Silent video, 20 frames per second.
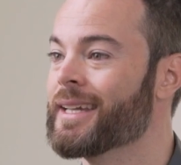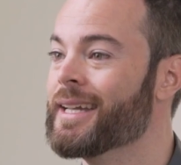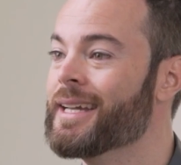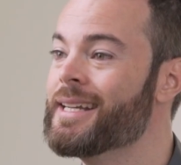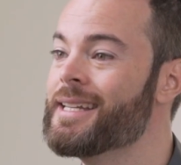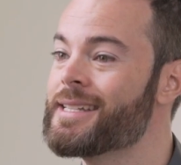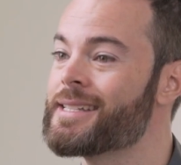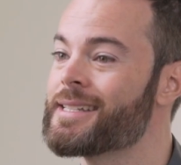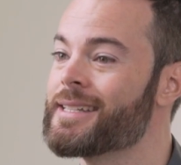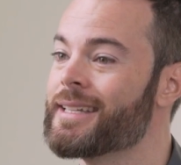
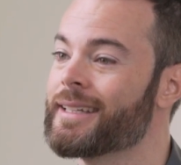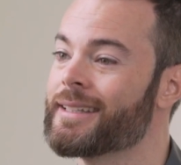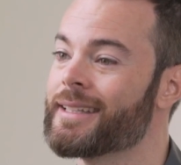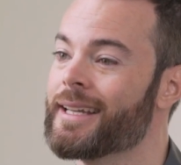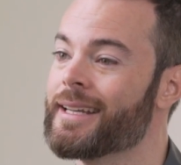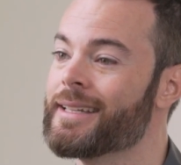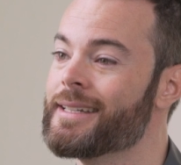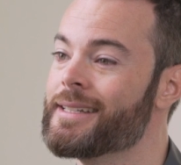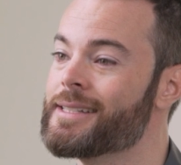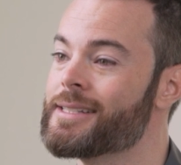Any sink
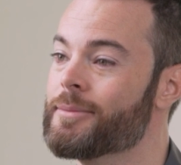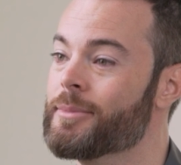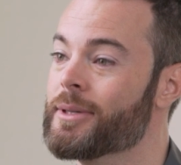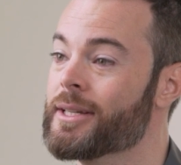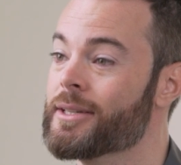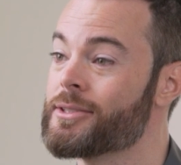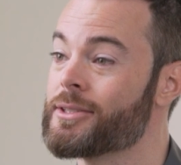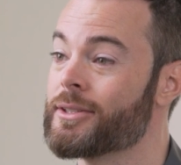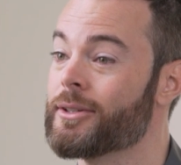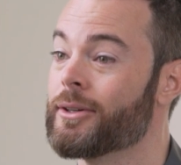that needs to be
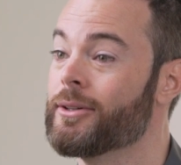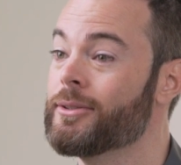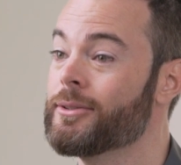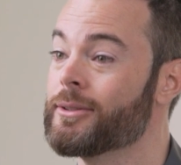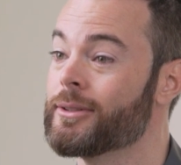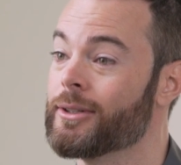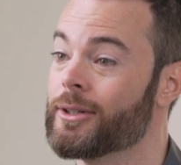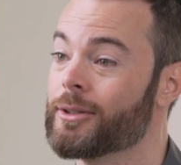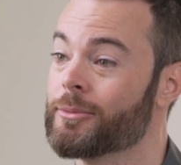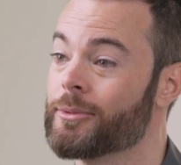installed
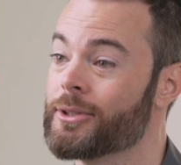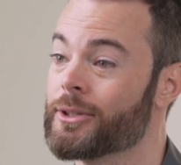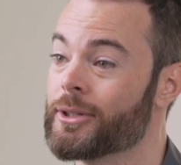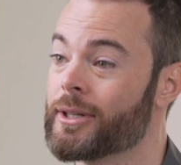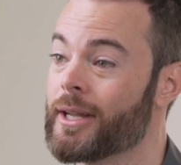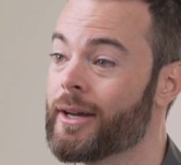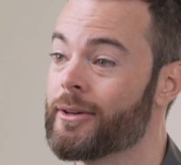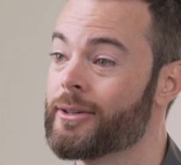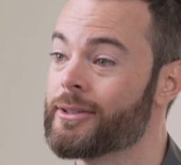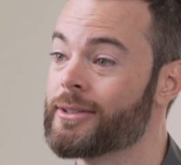along with your
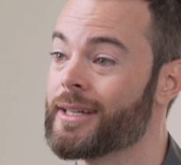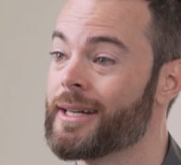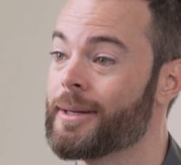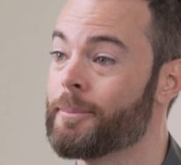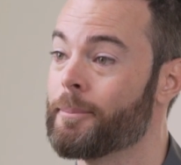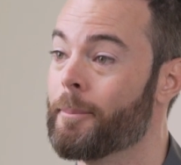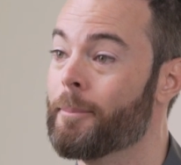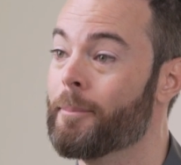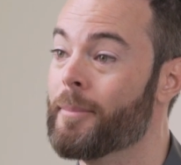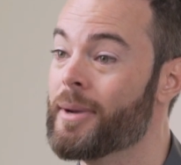
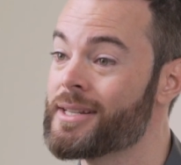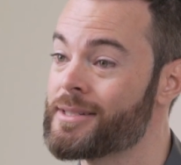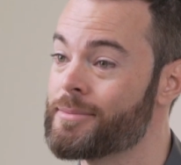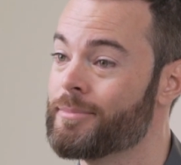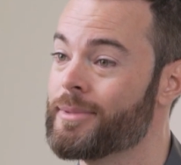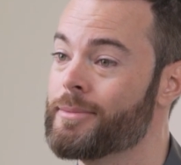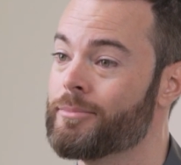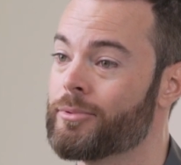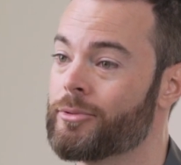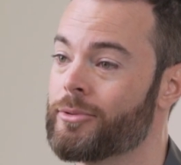countertop must
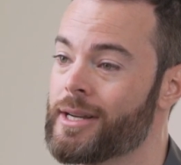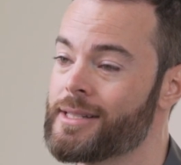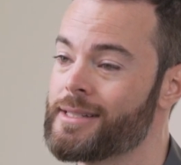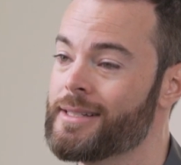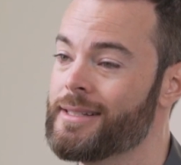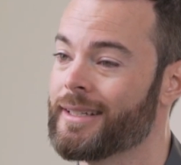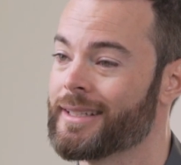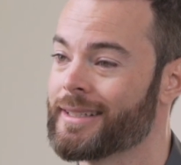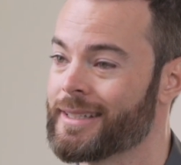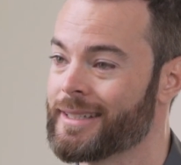be
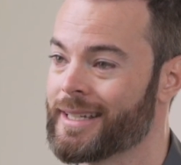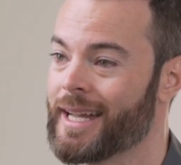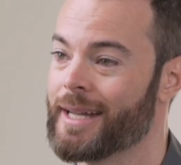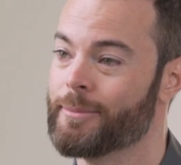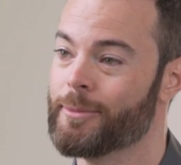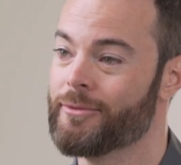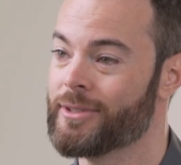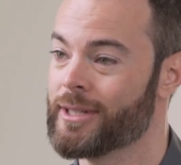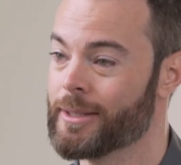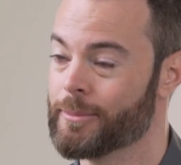present at the
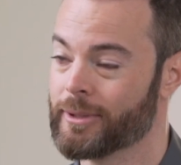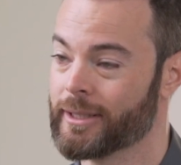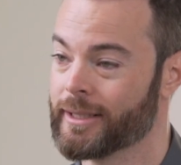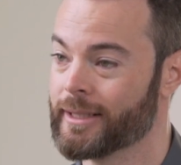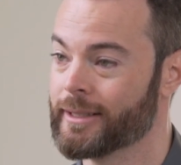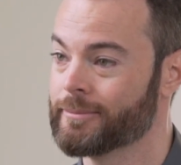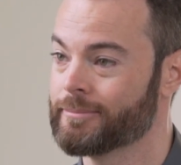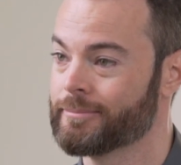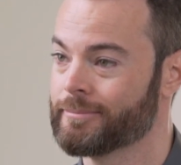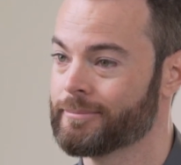time of
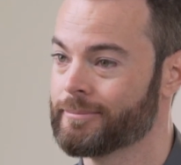templating.